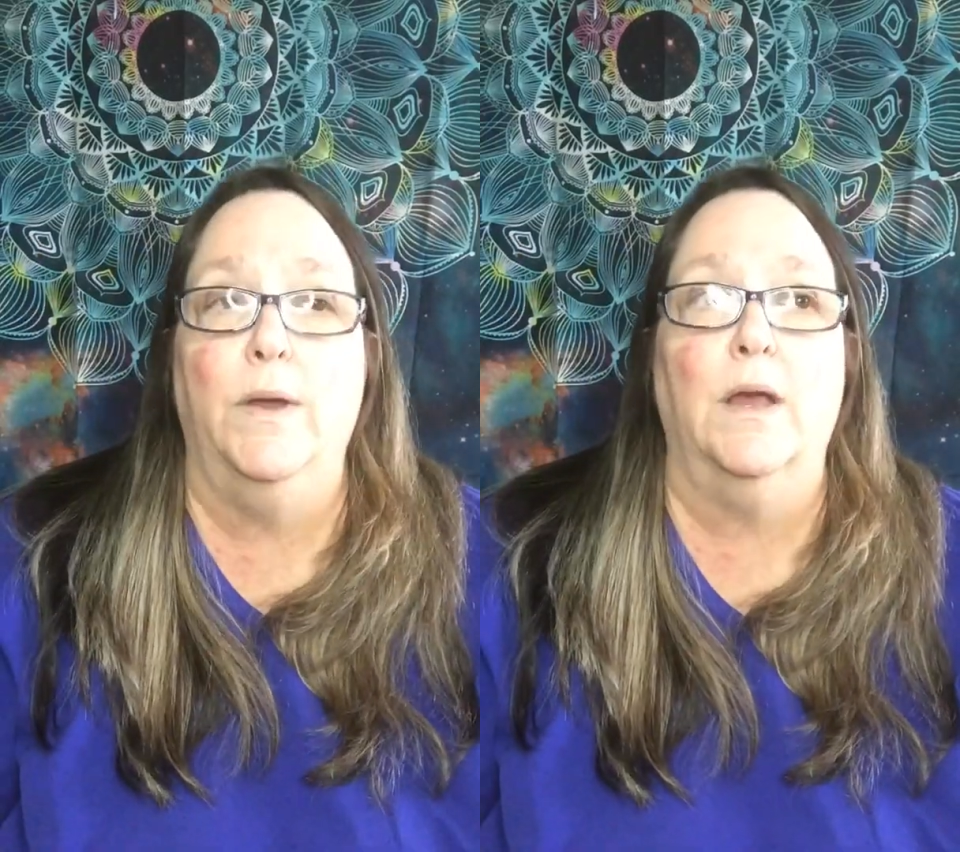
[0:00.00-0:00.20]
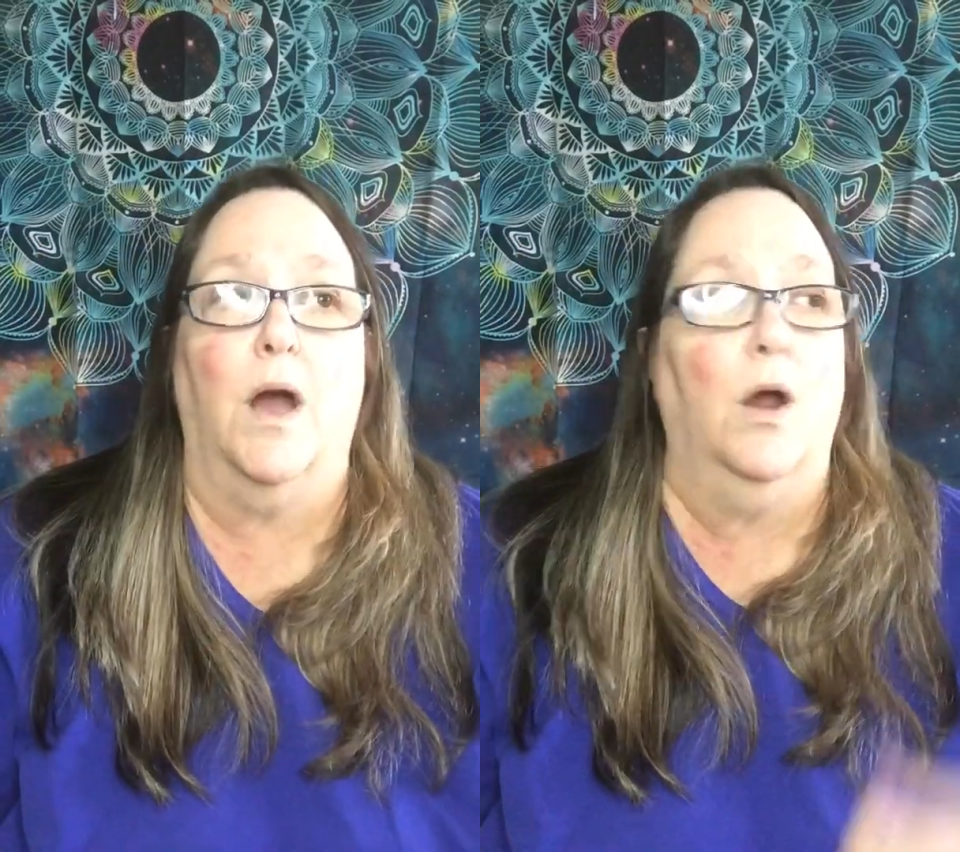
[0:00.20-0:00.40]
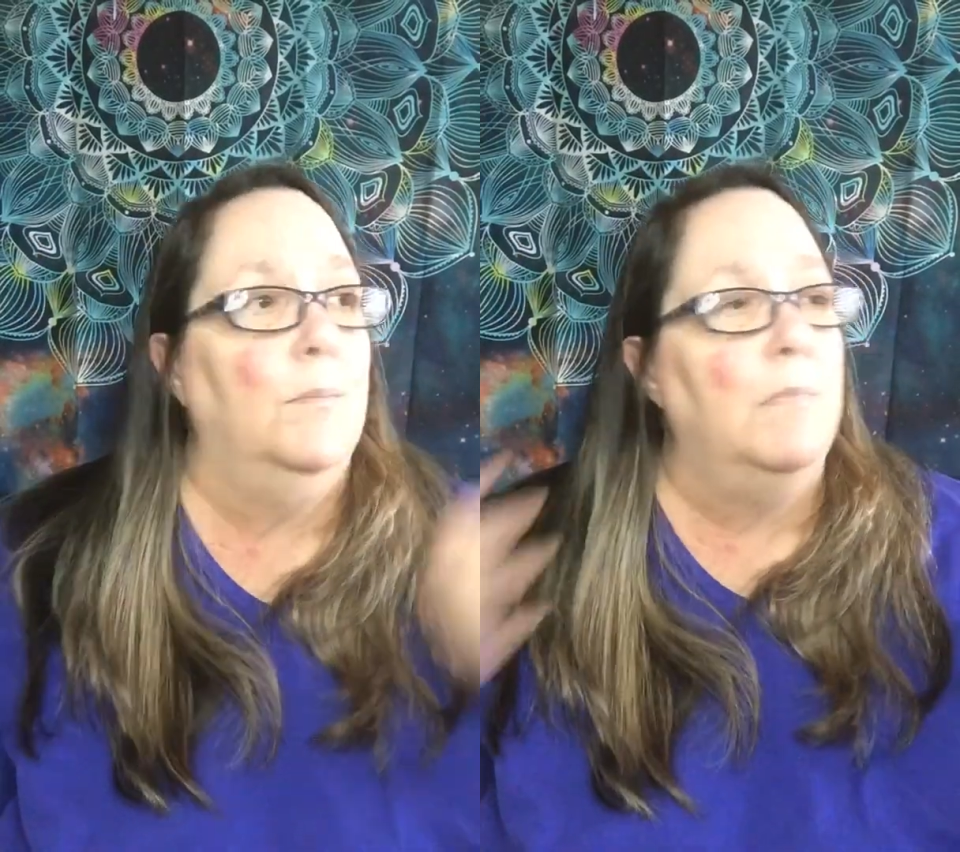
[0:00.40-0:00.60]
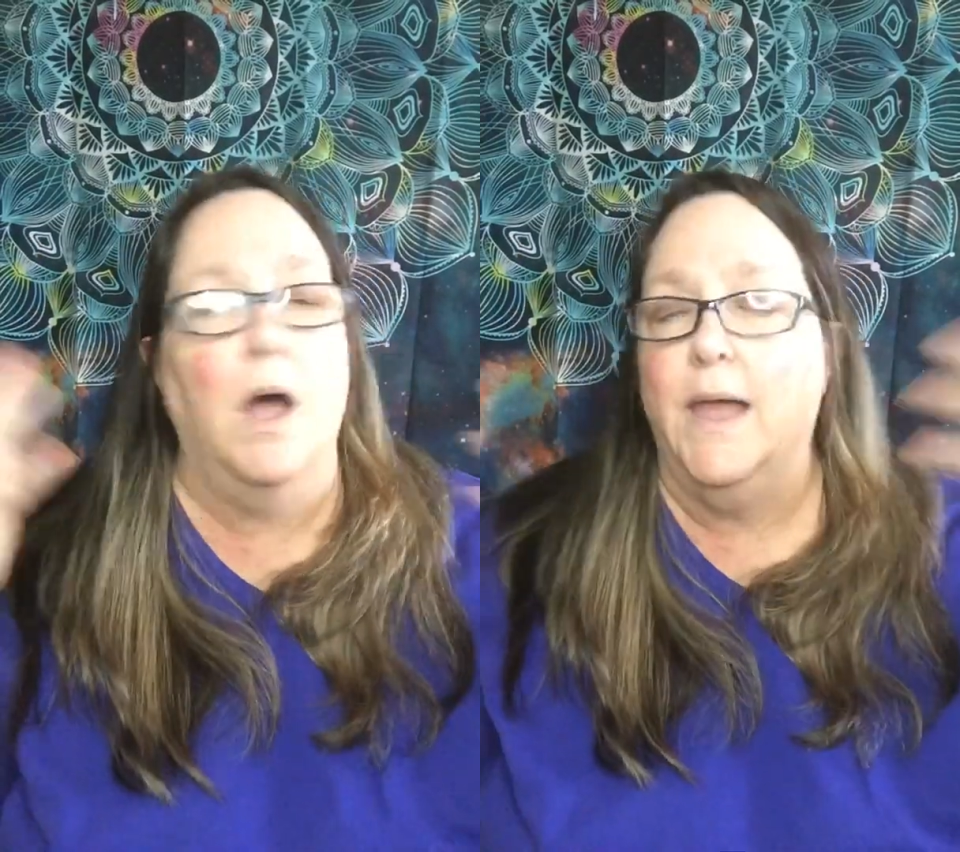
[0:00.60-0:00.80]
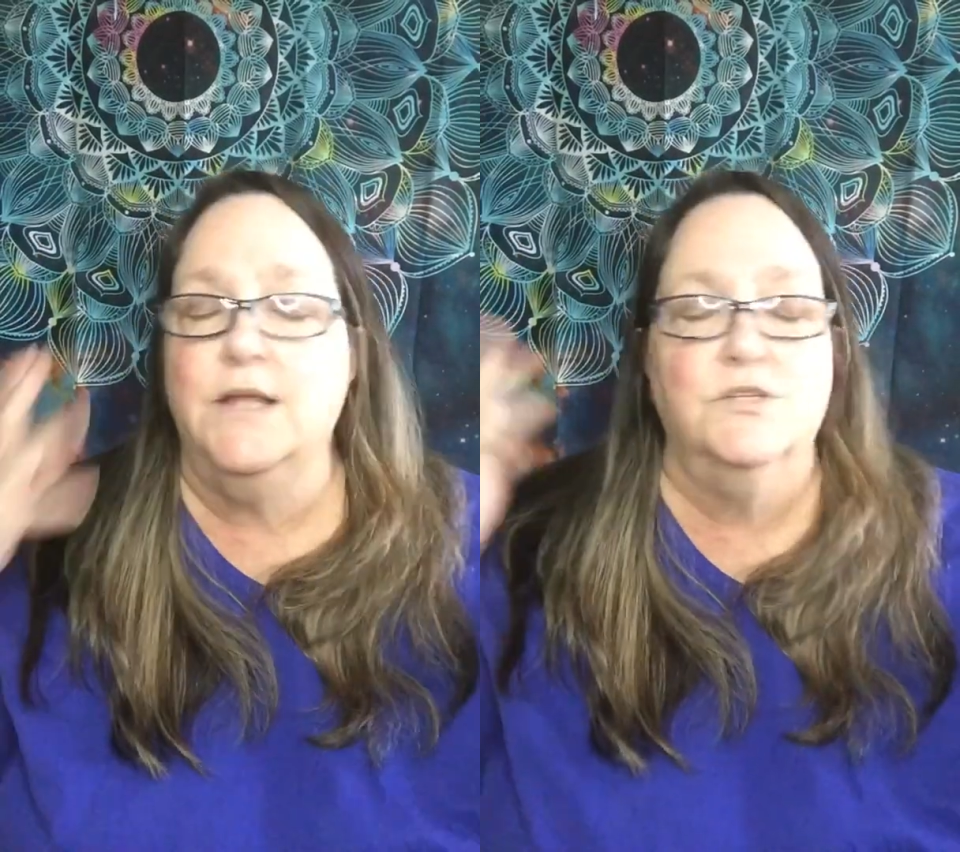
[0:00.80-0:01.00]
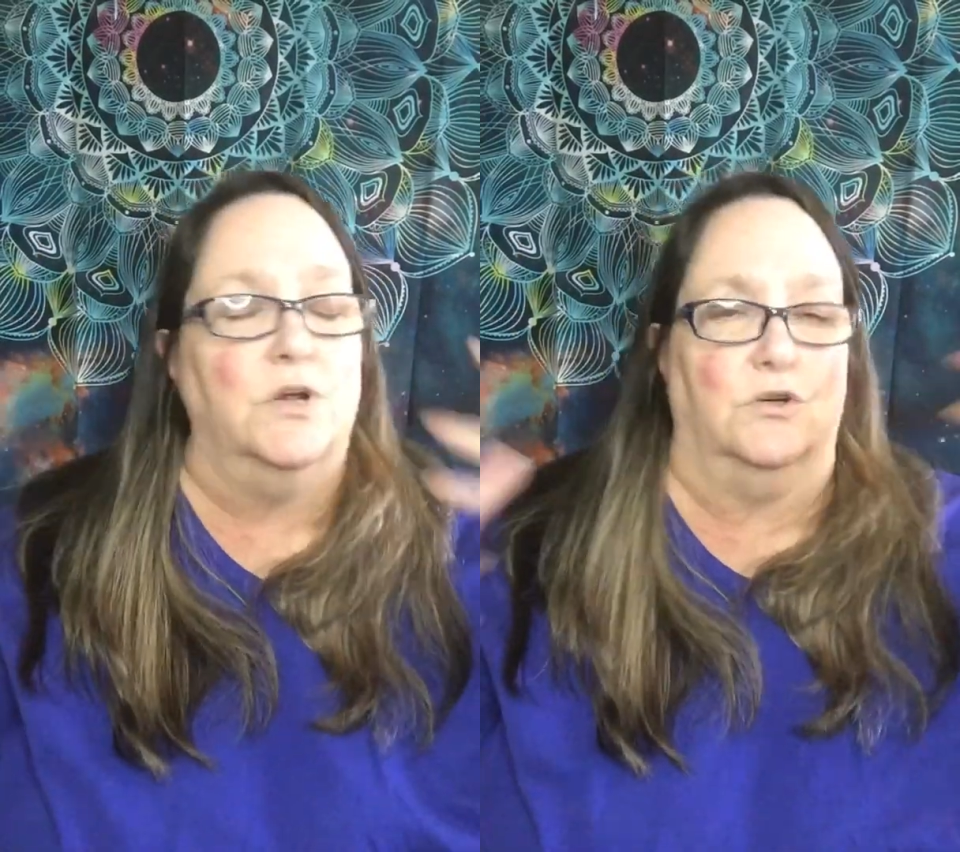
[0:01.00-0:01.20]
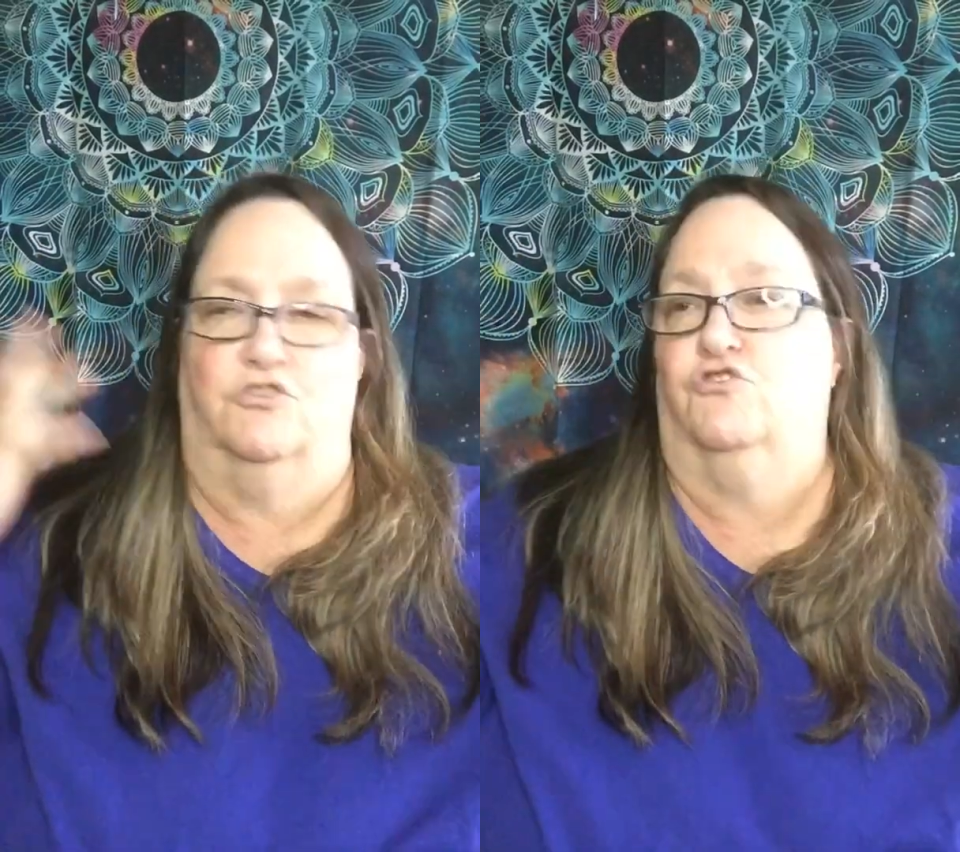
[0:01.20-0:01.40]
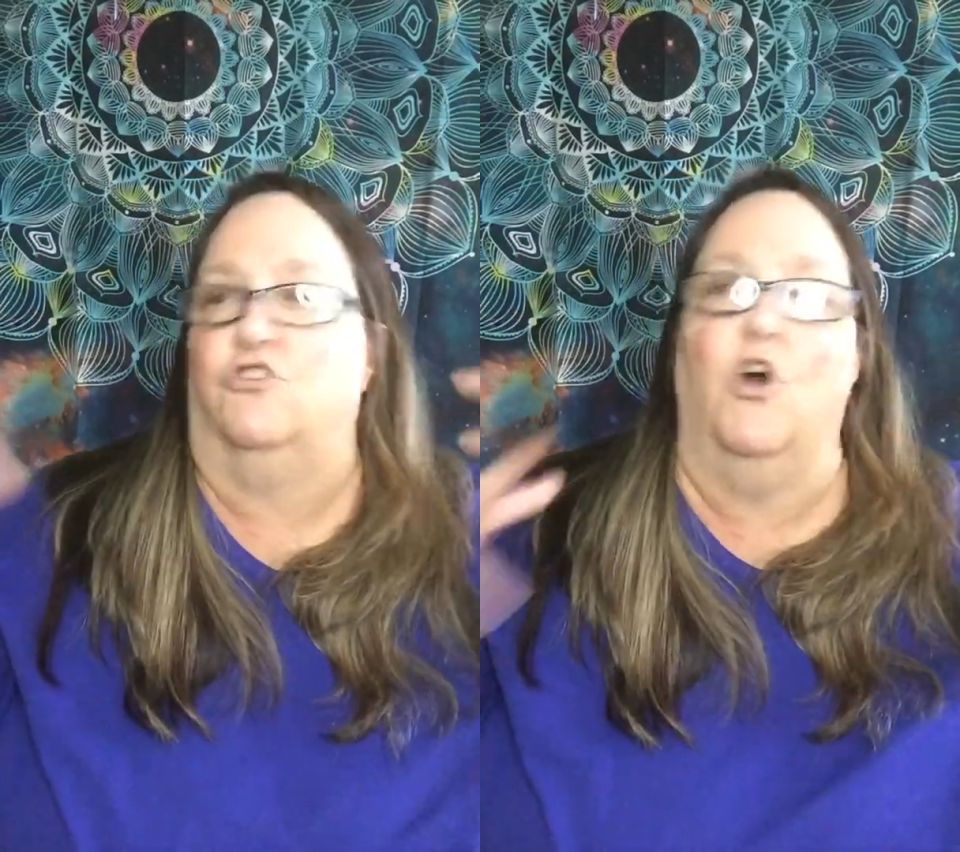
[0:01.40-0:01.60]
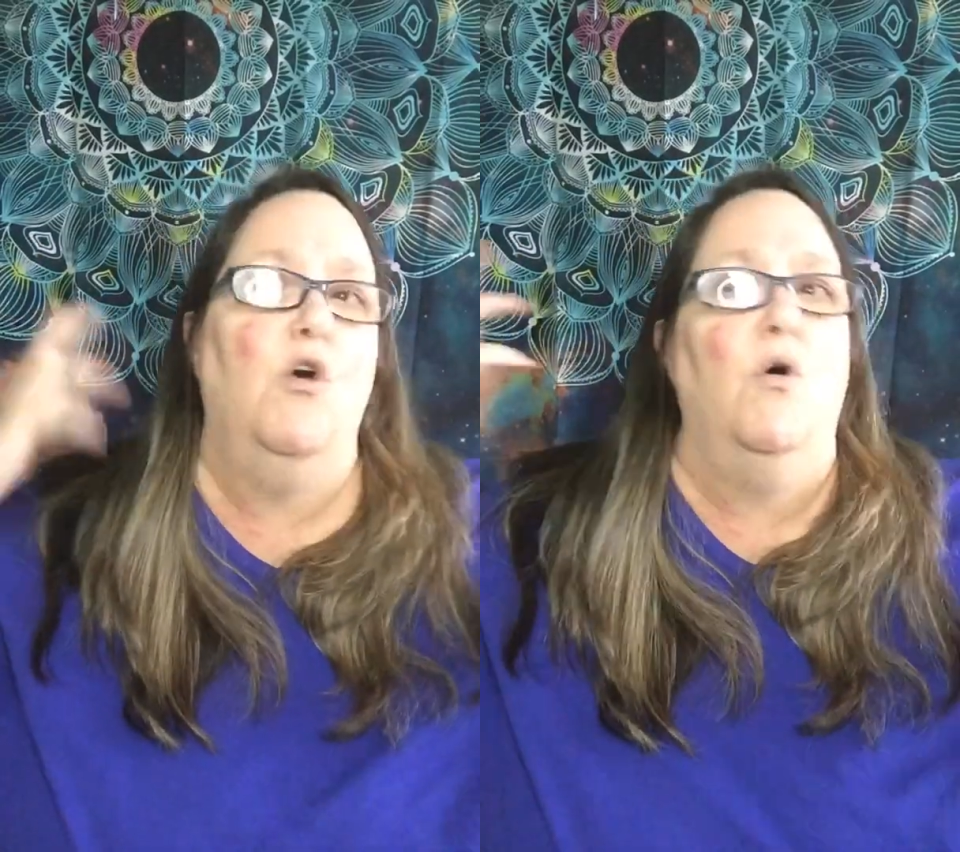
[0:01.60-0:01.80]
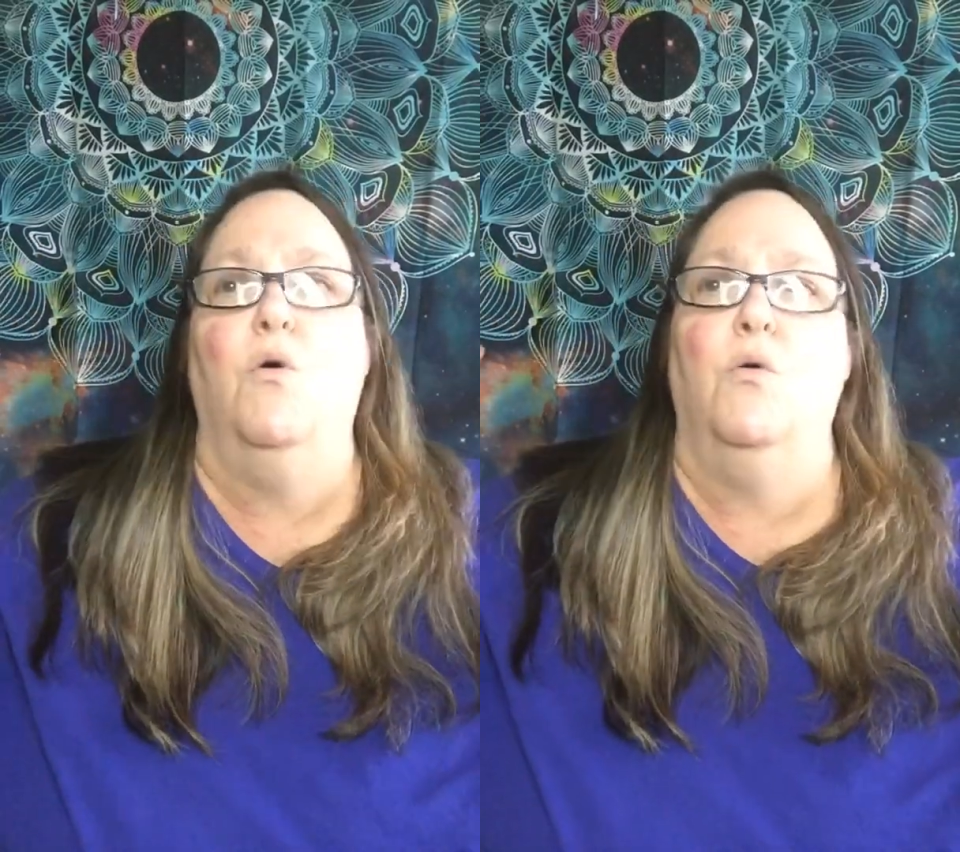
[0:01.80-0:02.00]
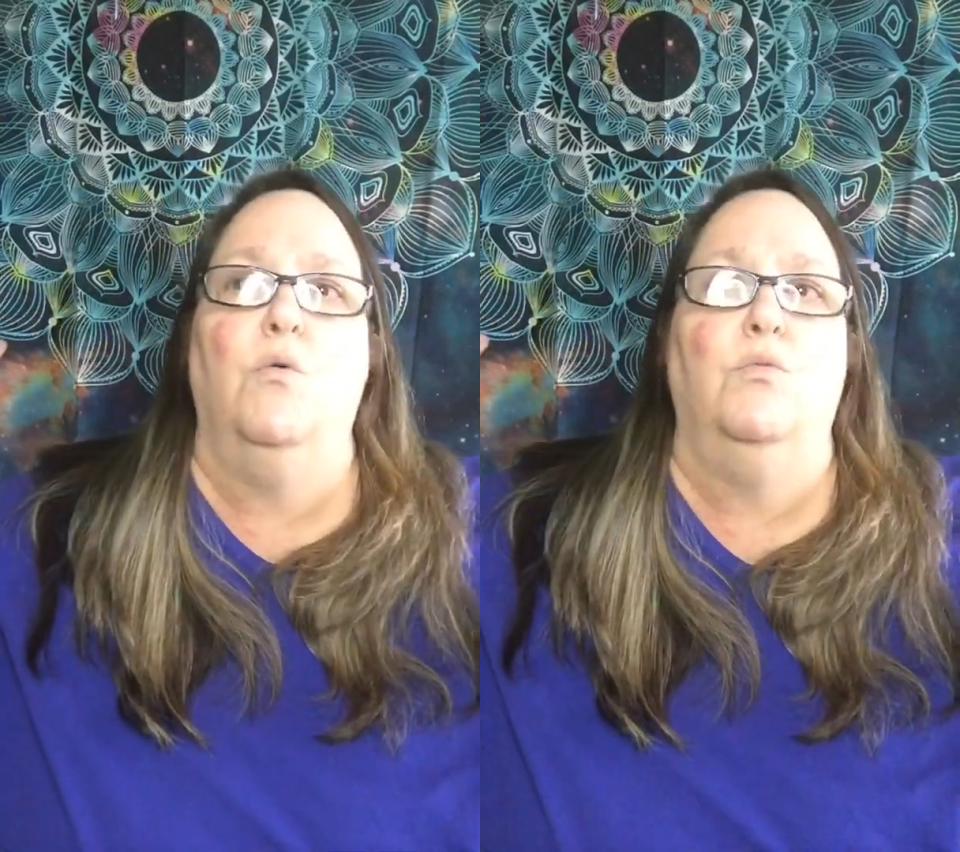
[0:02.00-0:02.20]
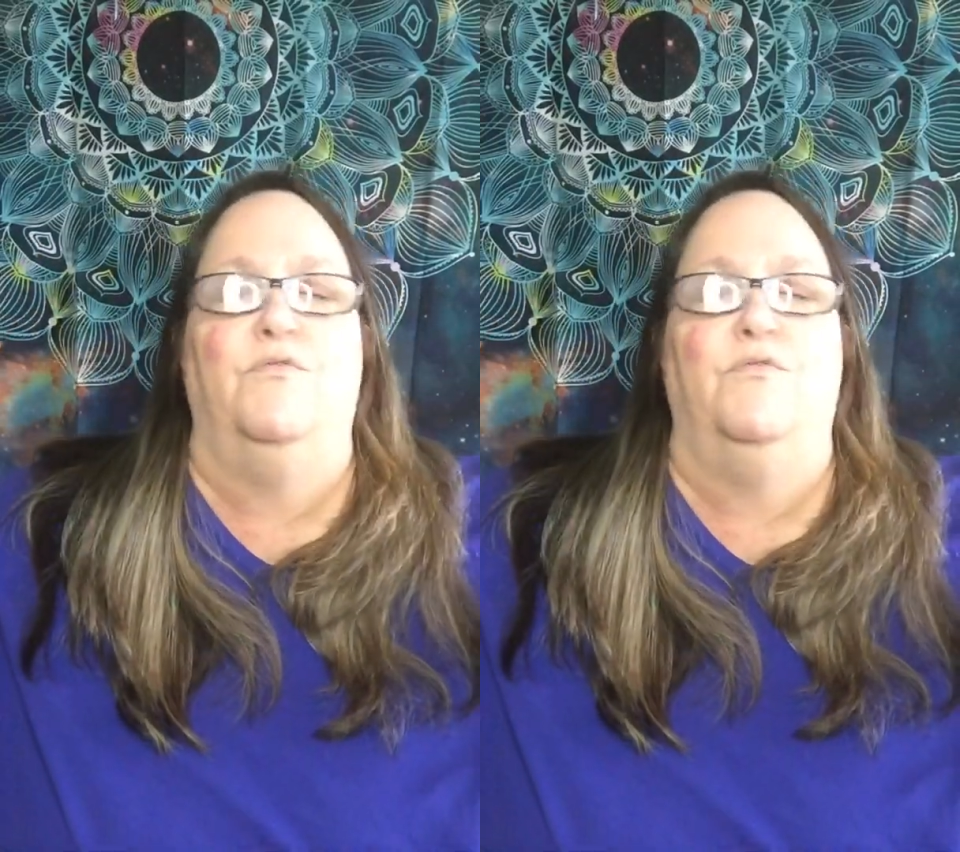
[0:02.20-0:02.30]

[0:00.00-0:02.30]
Our minds are so